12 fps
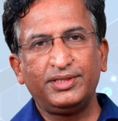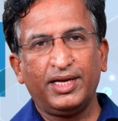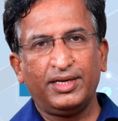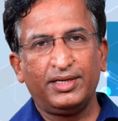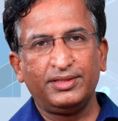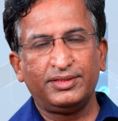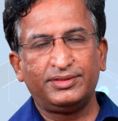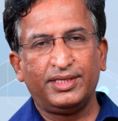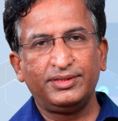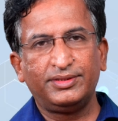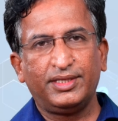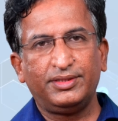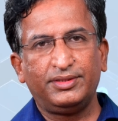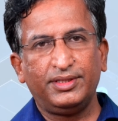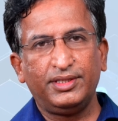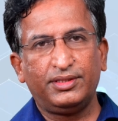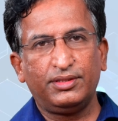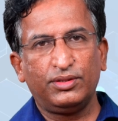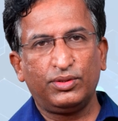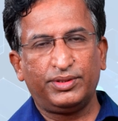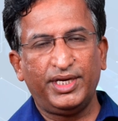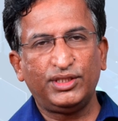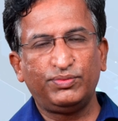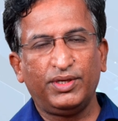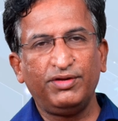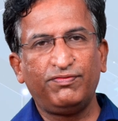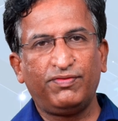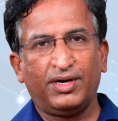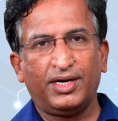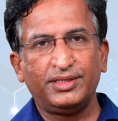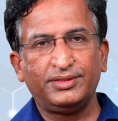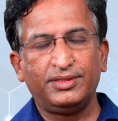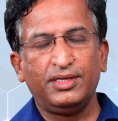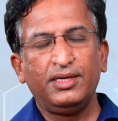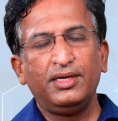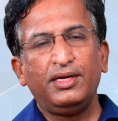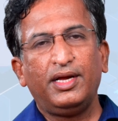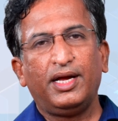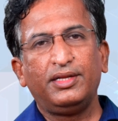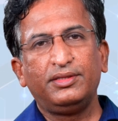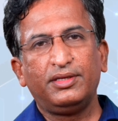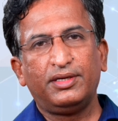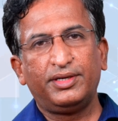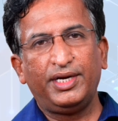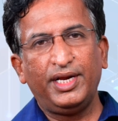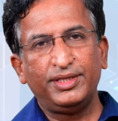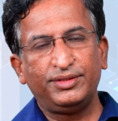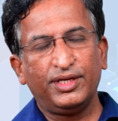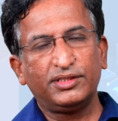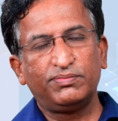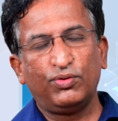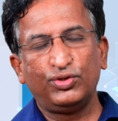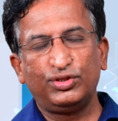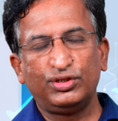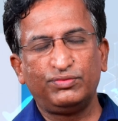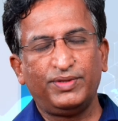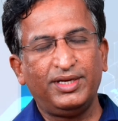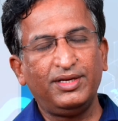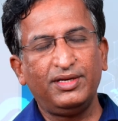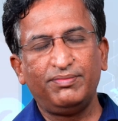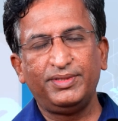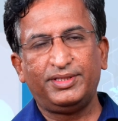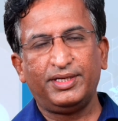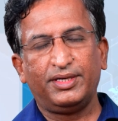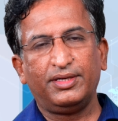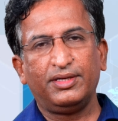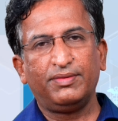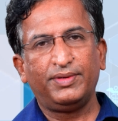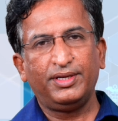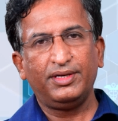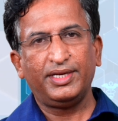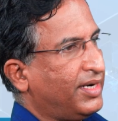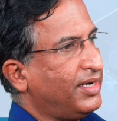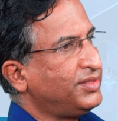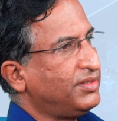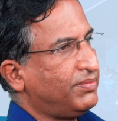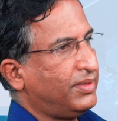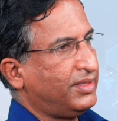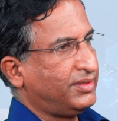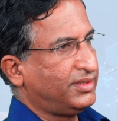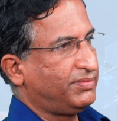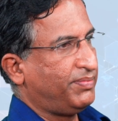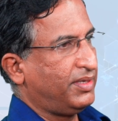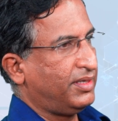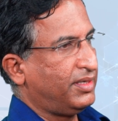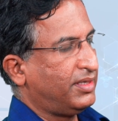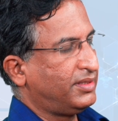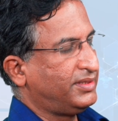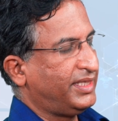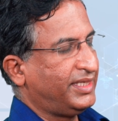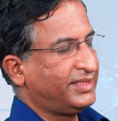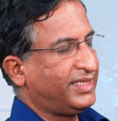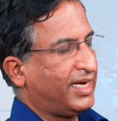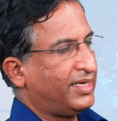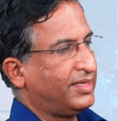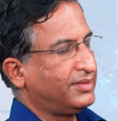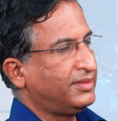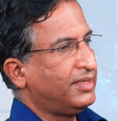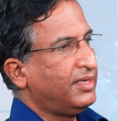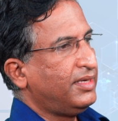scanner in the sense that it rotates very fast and the radiation exposure is very limited, very negligible in this uh, CT scanners.